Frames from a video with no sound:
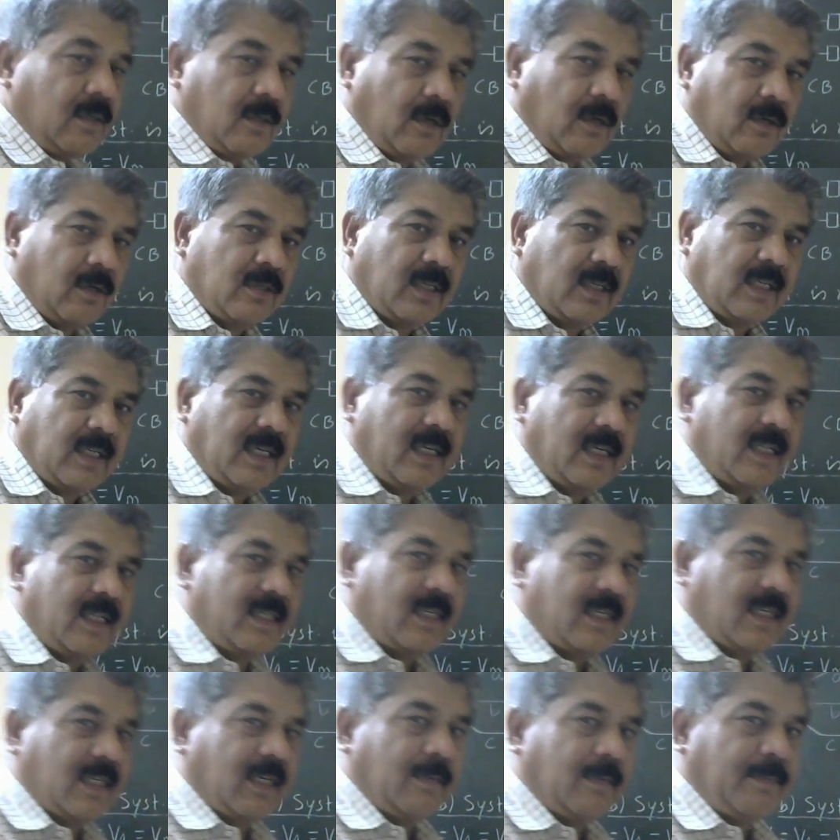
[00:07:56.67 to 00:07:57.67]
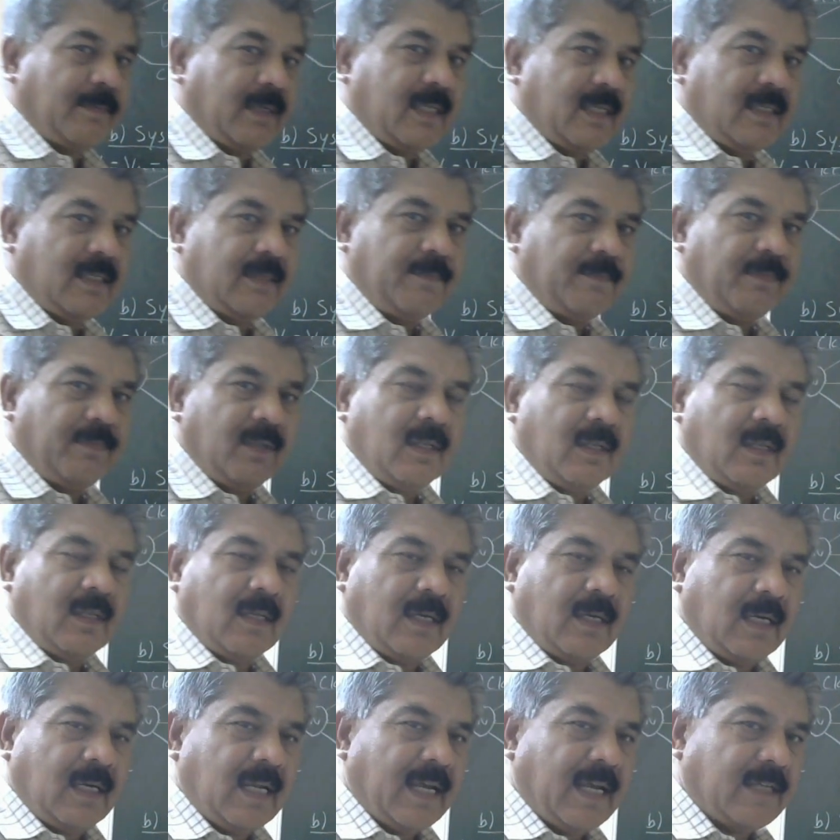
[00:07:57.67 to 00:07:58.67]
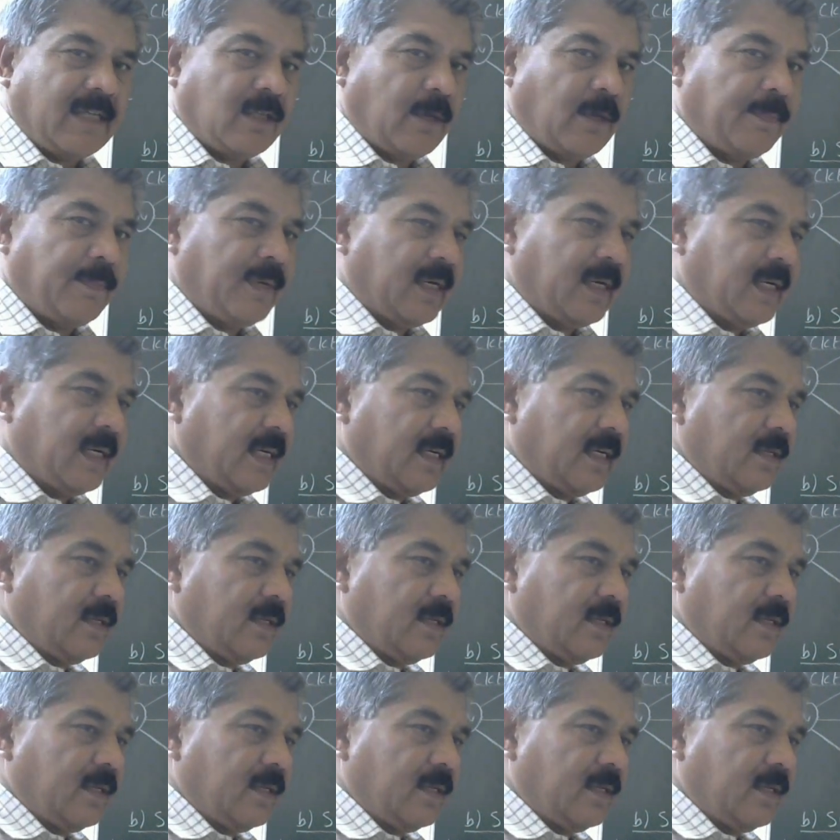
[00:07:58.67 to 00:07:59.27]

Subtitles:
circuit has taken place, relay have operated,